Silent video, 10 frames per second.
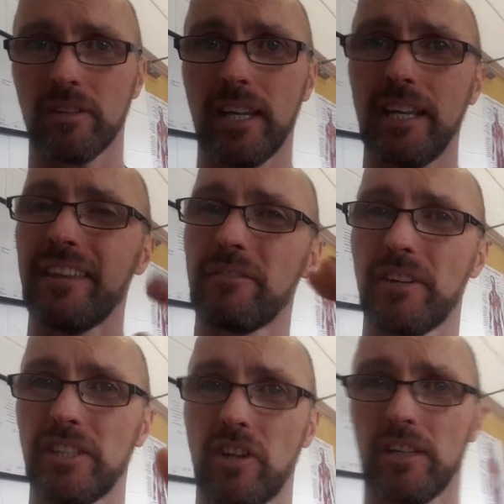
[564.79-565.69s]
okay? And they're
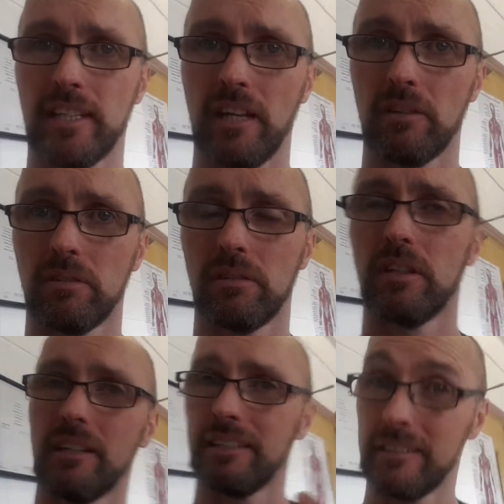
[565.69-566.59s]
very dark yellow.
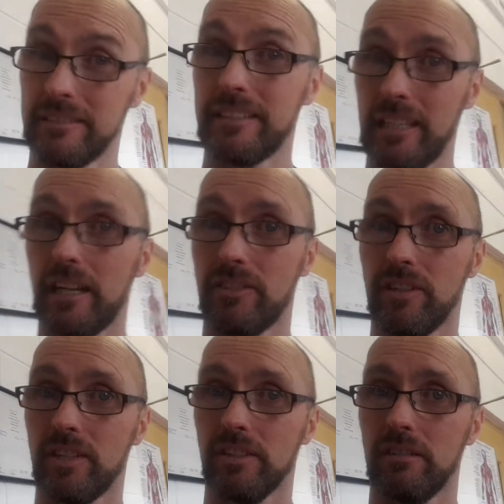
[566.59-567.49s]

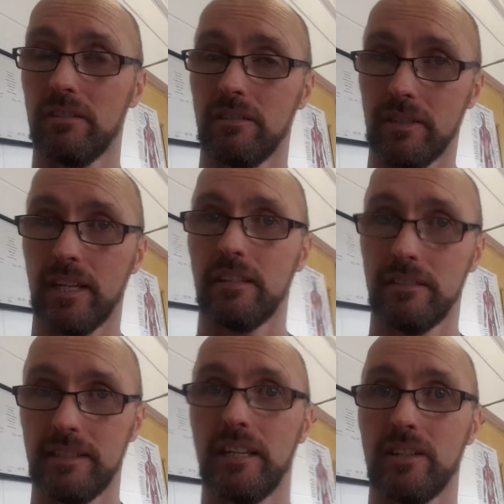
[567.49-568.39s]
Dehydration, okay?
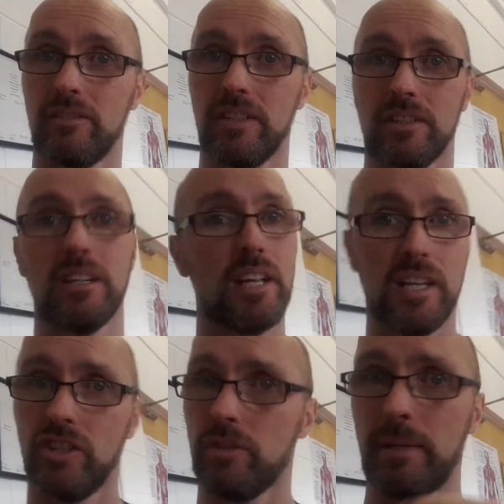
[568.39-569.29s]
Dehydration
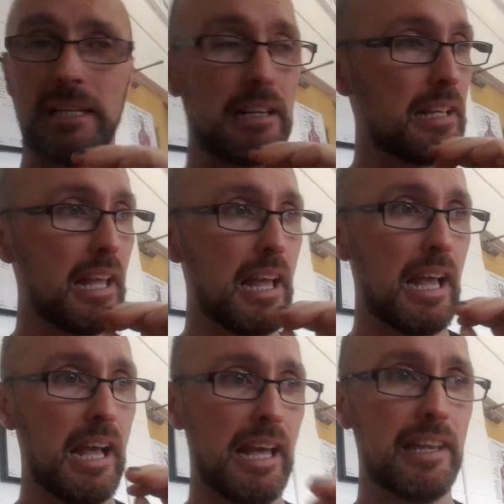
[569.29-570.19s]
should be
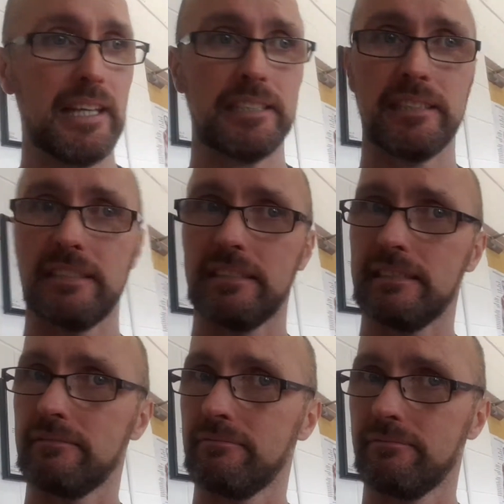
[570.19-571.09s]
a nice
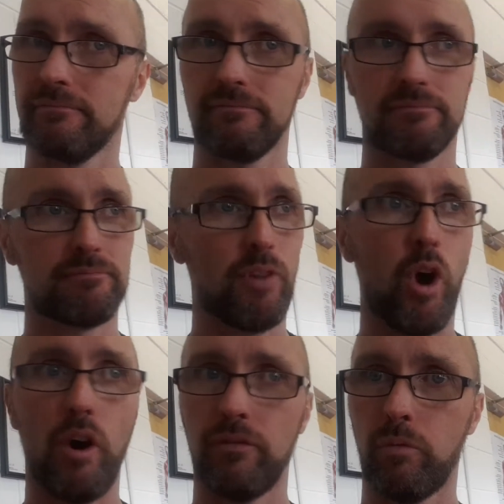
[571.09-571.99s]

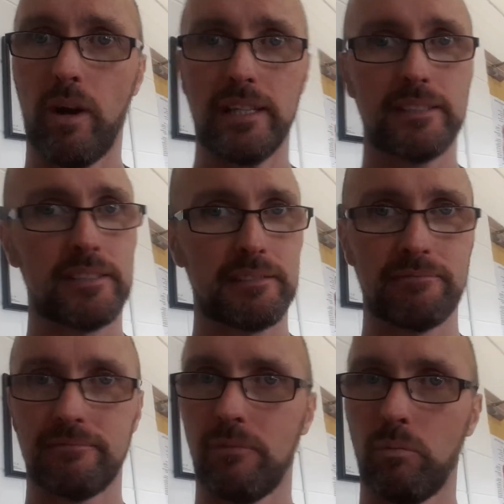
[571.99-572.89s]
off-white,
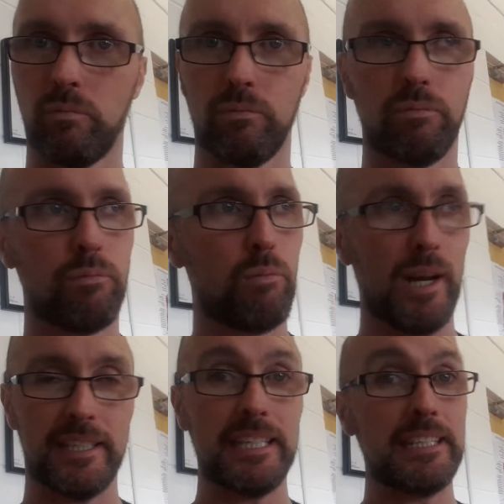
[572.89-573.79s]

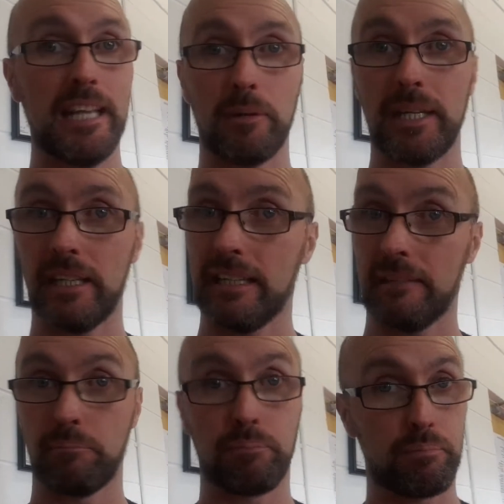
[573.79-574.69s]
whitey, yellowy,
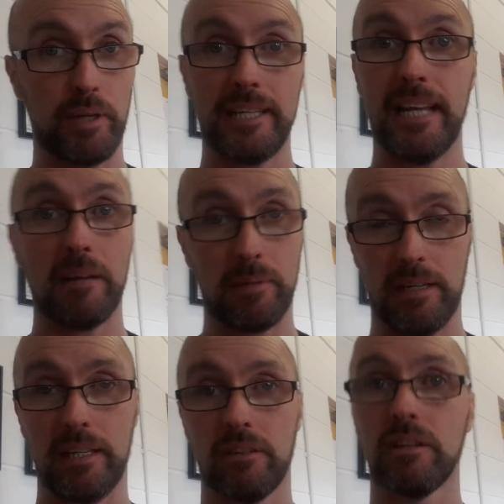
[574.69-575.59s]
pretty damn
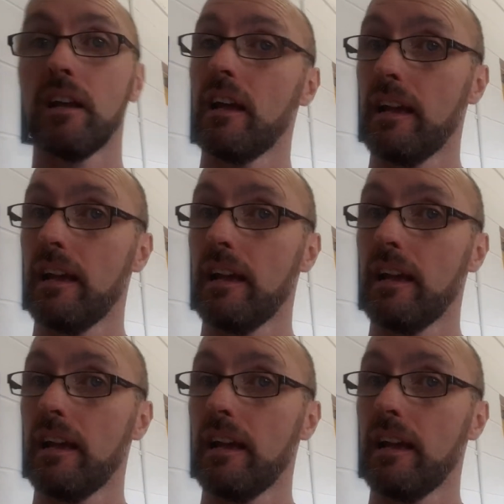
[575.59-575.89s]
clear,